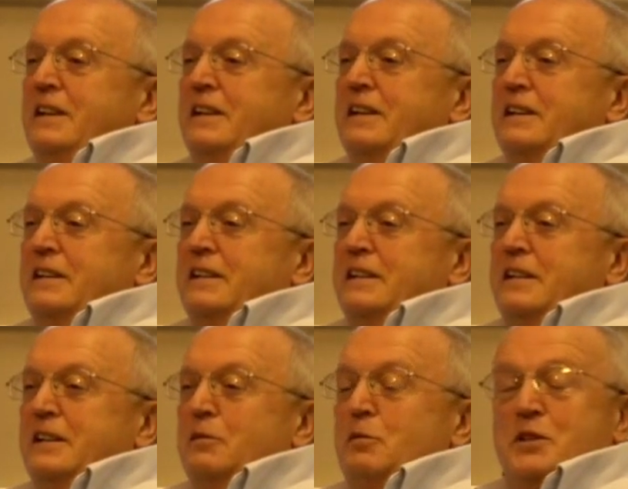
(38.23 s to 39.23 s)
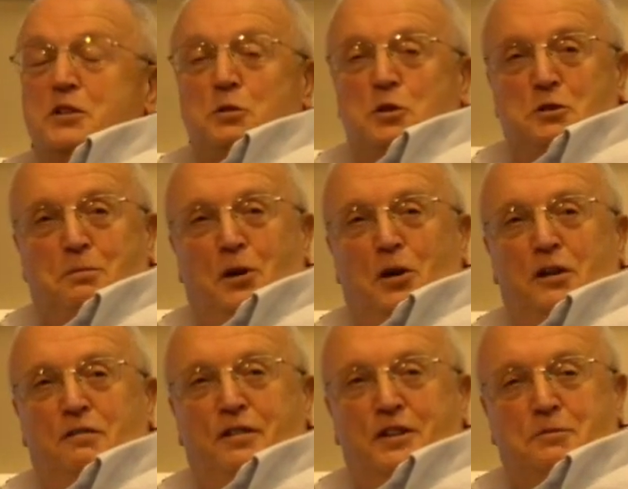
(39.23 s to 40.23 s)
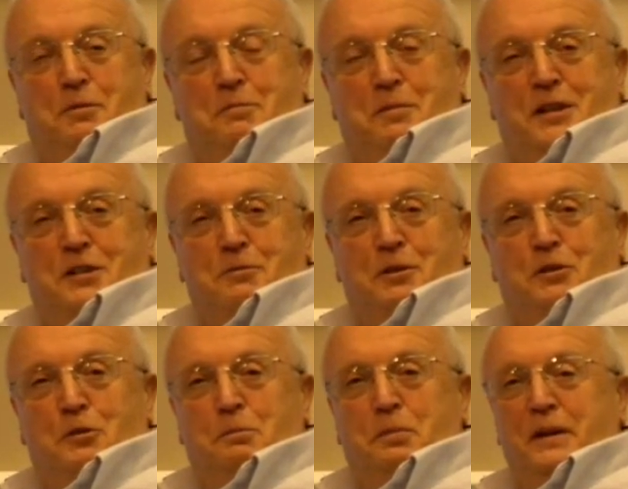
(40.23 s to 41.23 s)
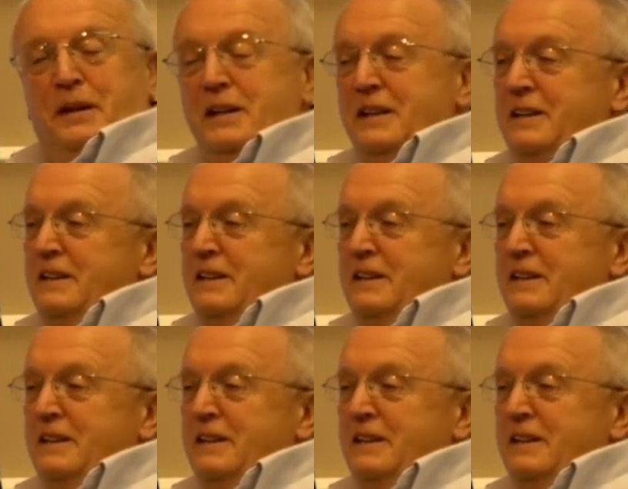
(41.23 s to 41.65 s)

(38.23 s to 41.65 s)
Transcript: I went to a small investment management company.